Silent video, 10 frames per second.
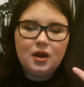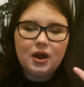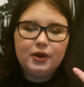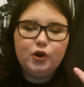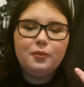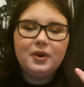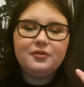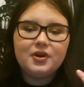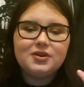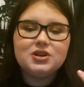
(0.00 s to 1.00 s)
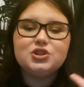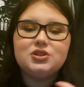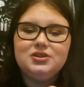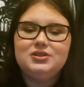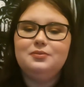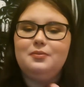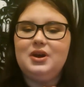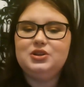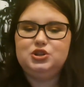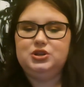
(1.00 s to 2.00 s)
I know my foundation isn't
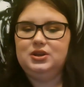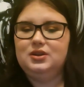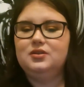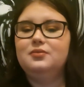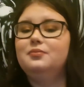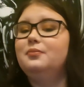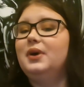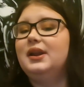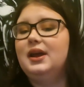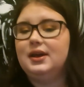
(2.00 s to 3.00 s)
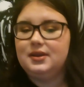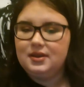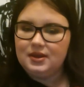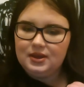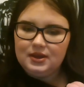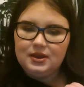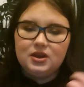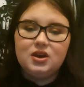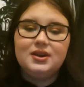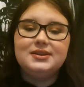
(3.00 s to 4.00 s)
matching my neck
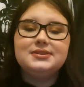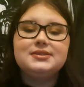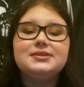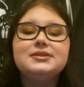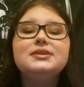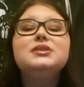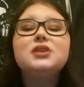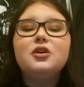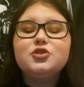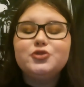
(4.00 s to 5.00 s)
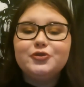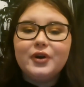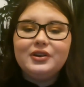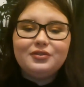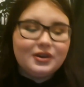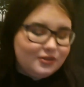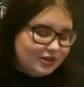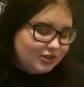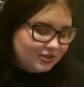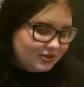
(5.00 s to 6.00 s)
because it's hard to find
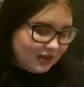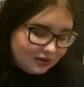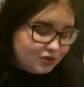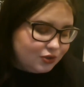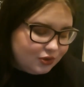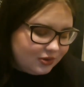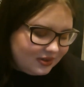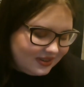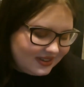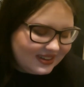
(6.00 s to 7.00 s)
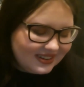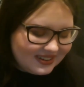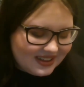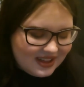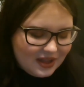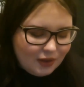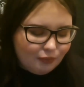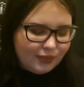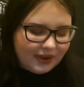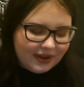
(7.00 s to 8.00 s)
foundations that do,
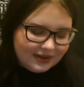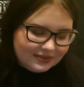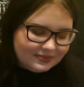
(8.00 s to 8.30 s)
but